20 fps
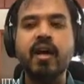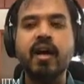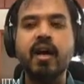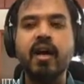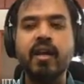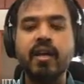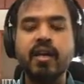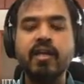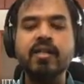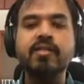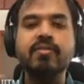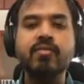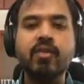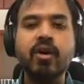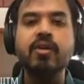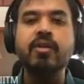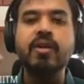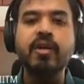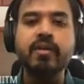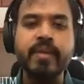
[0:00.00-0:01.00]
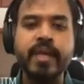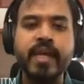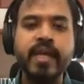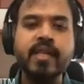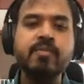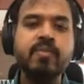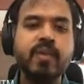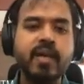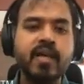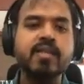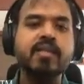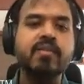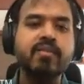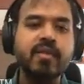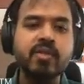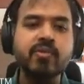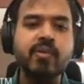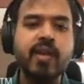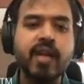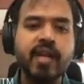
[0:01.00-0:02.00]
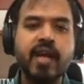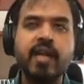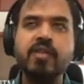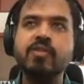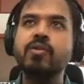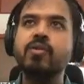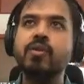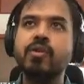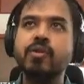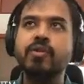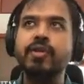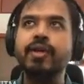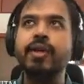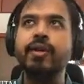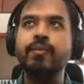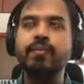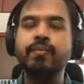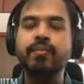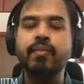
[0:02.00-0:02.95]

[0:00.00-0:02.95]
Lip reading: recursive call terminates because eventually it has to go to 0,